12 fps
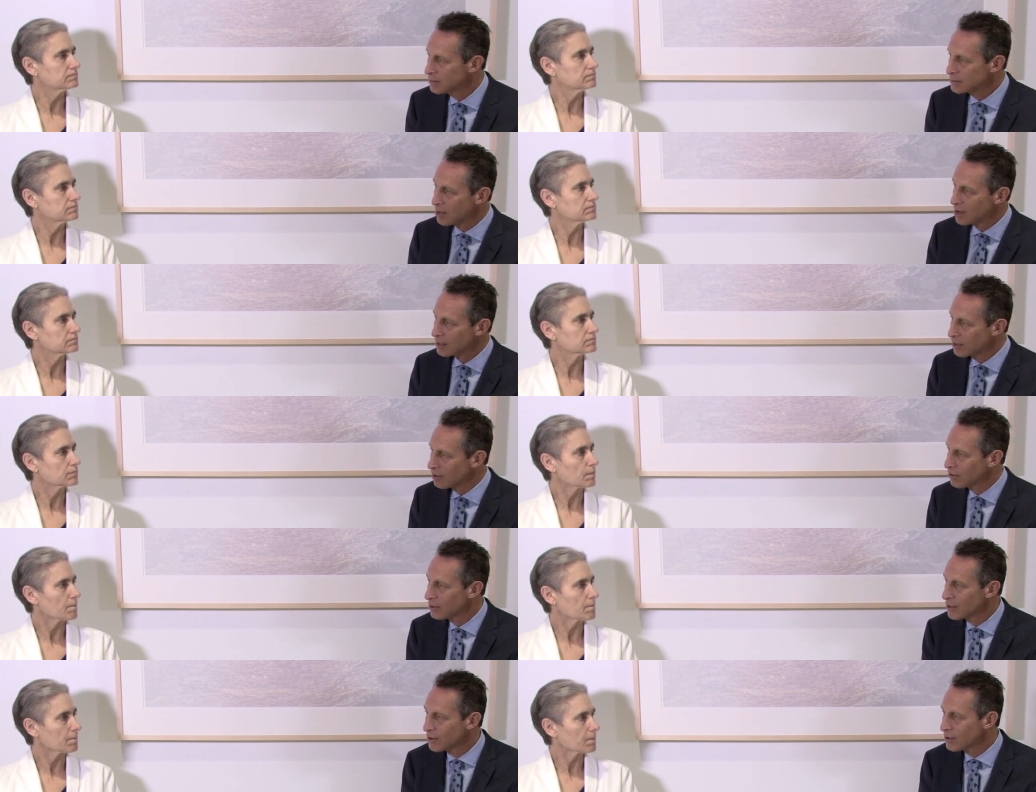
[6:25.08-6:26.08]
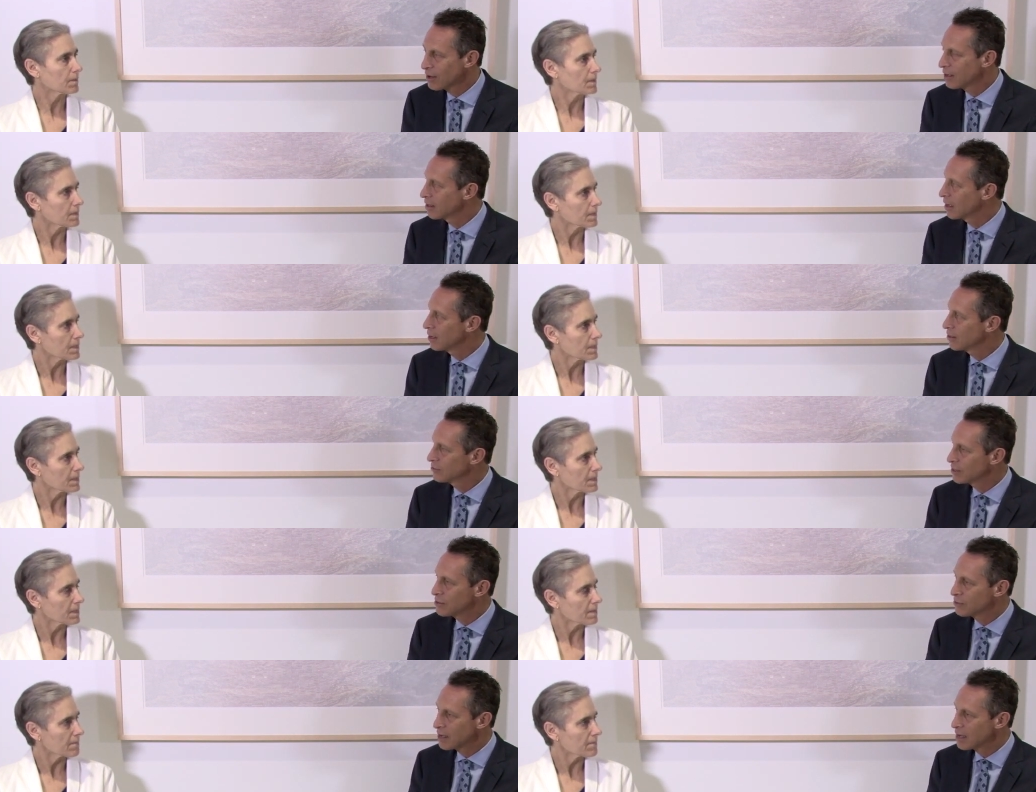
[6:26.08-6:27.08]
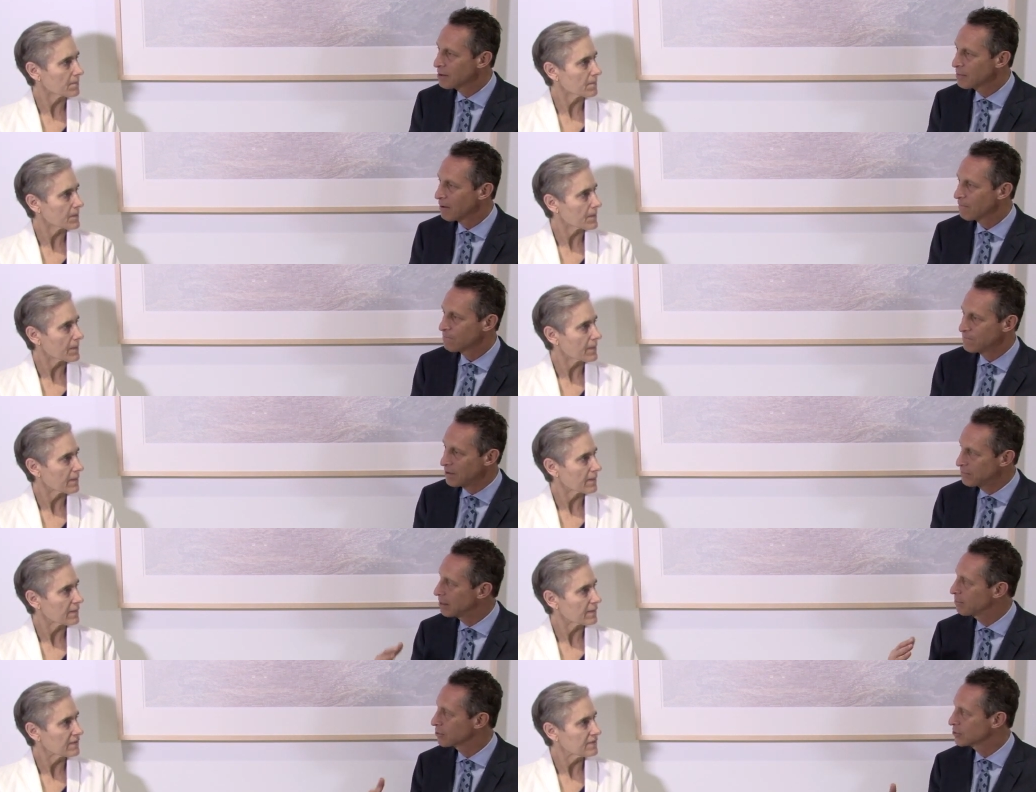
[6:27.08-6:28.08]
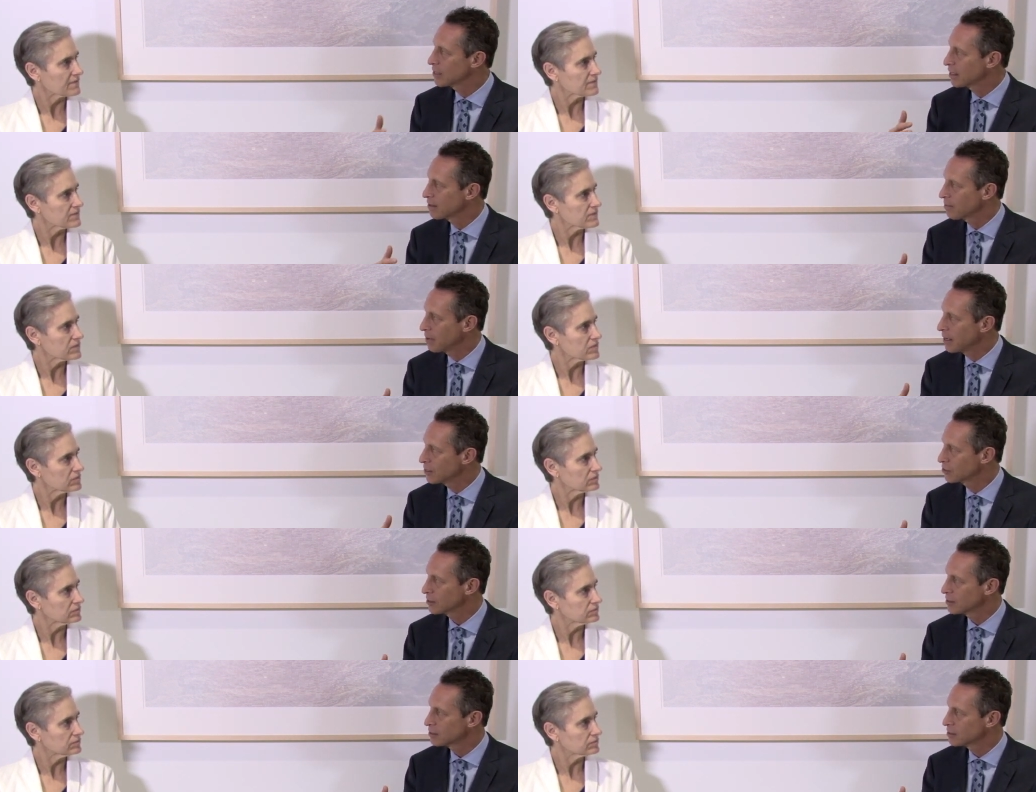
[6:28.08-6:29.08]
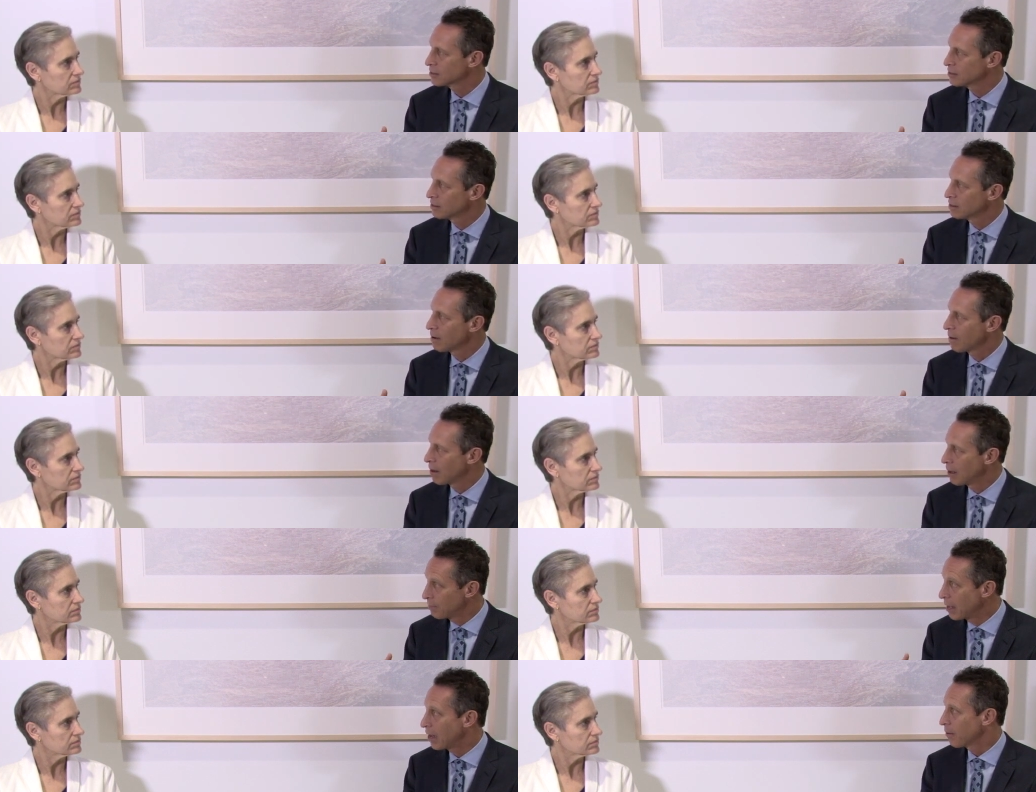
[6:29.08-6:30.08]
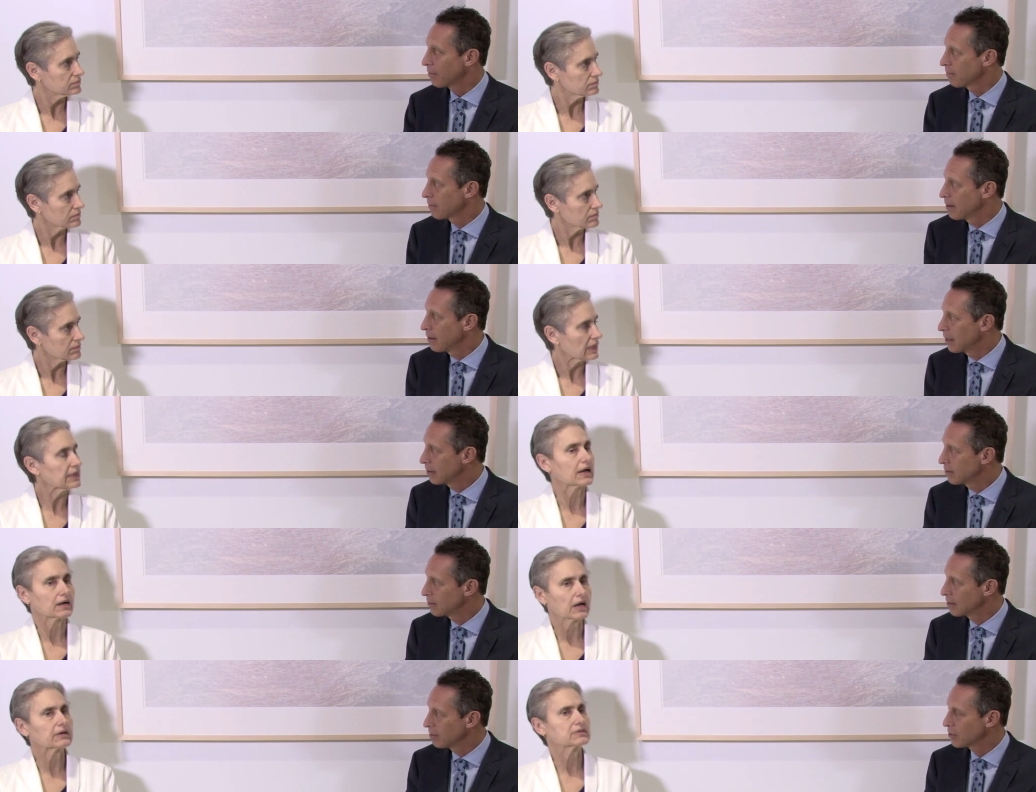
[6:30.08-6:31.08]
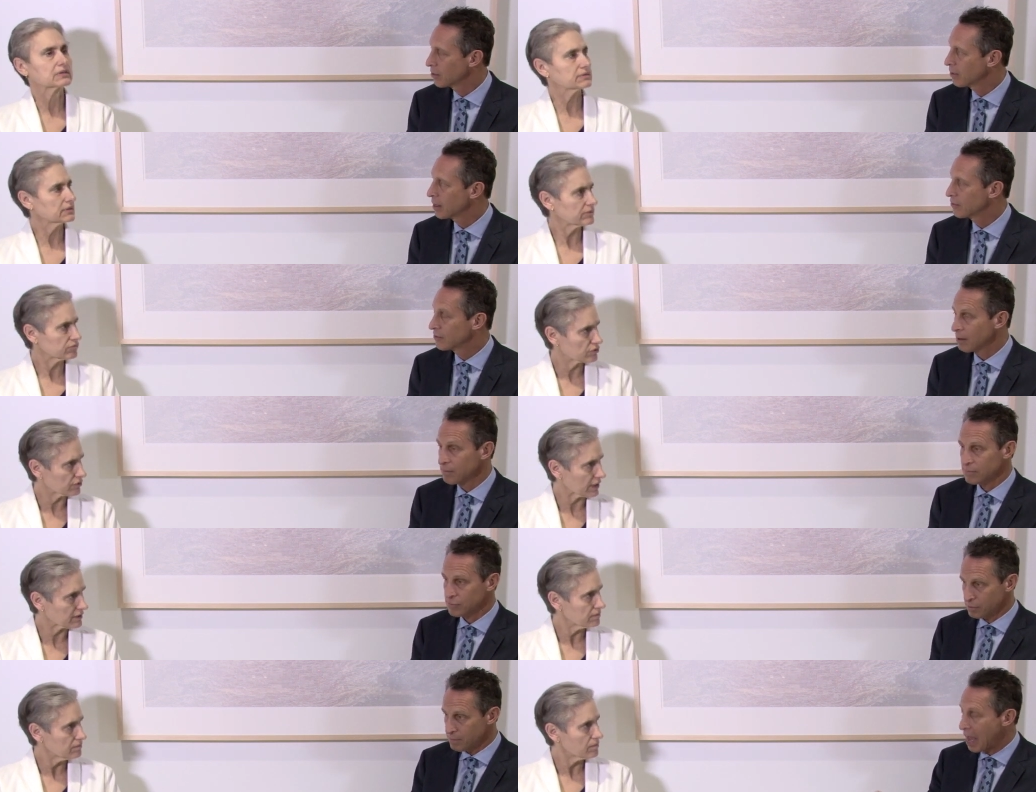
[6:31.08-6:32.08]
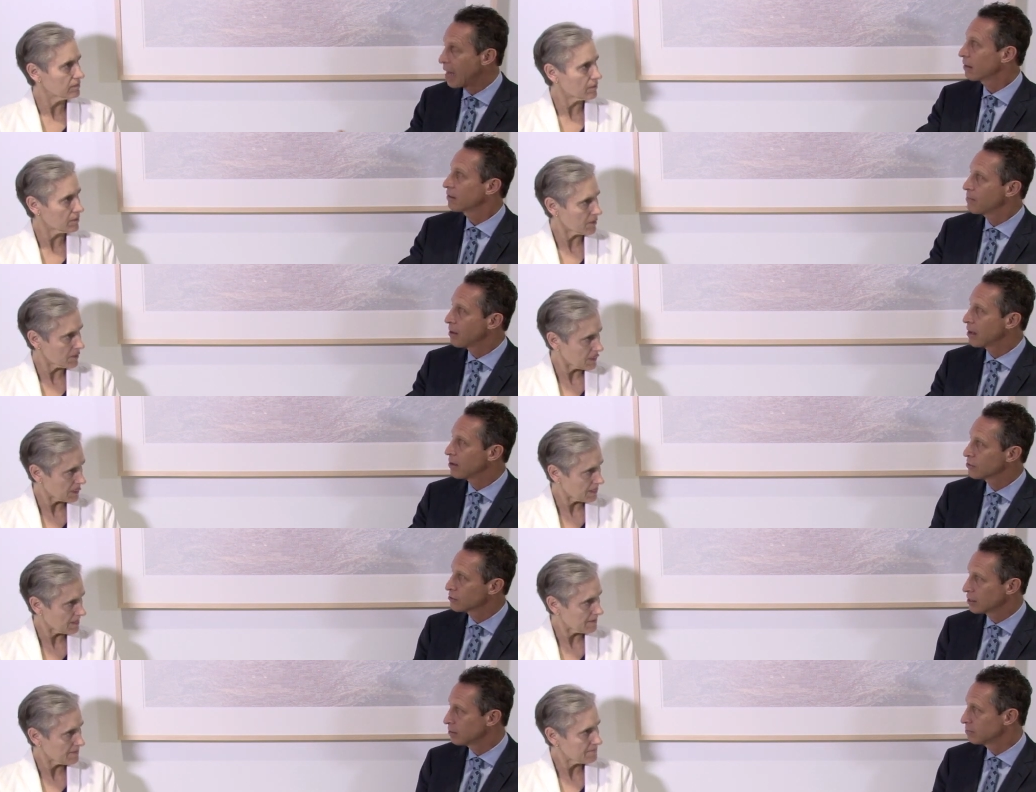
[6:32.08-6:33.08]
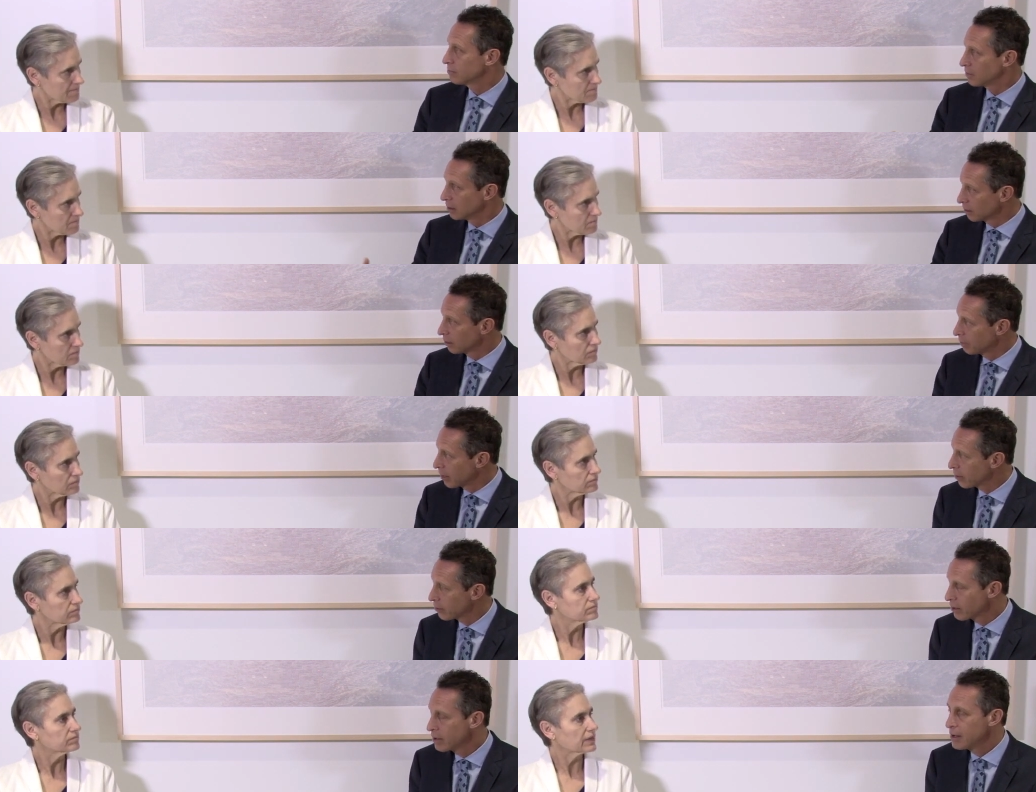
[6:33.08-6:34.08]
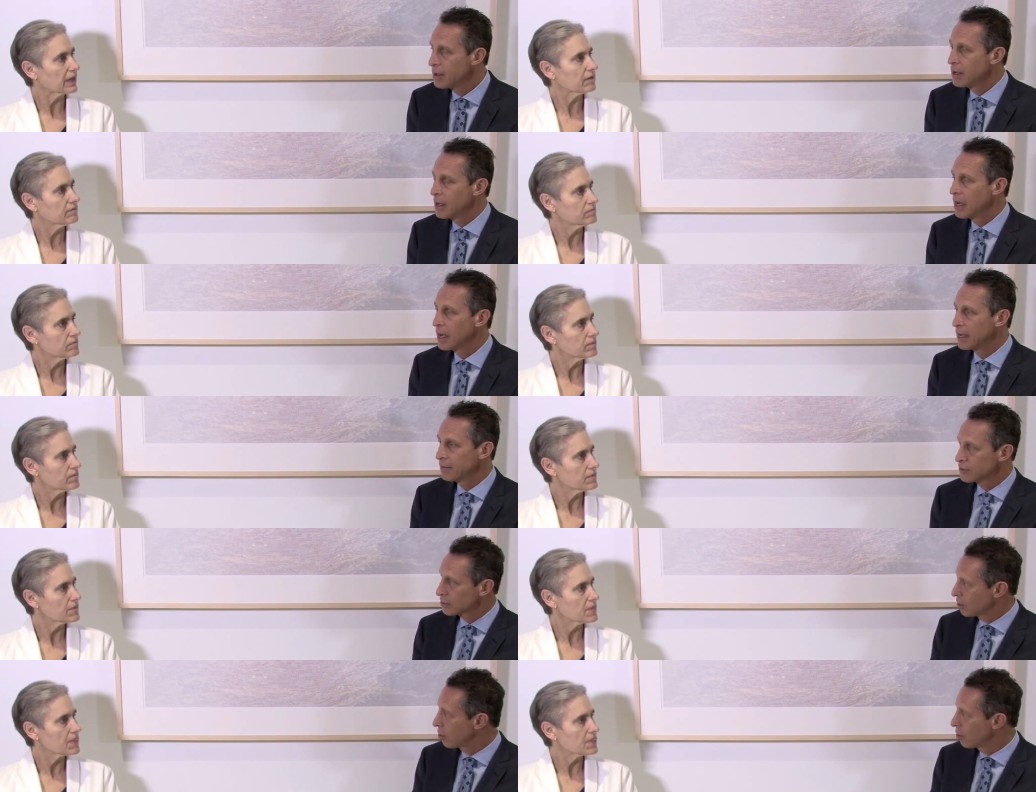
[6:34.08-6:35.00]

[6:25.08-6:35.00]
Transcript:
Speaker 1: been talking earlier, and, and you say you get about 50% of the patients better yeah, to some I, degree. Some correct. dramatically better, some a little better. Yeah. Uh, and there's a